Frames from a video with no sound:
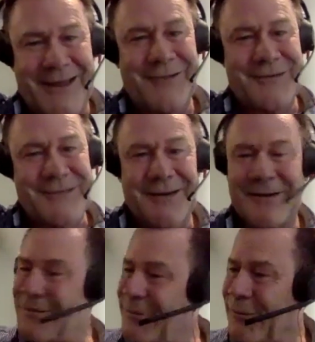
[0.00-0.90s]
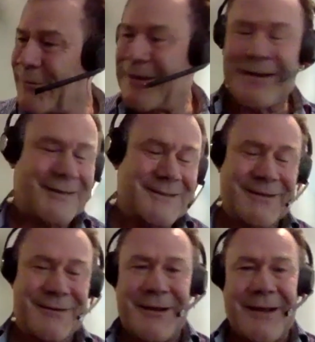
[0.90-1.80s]
Air New Zealand all the way down
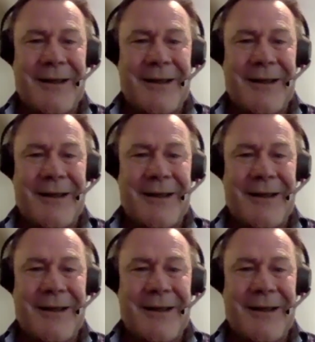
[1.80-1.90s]
to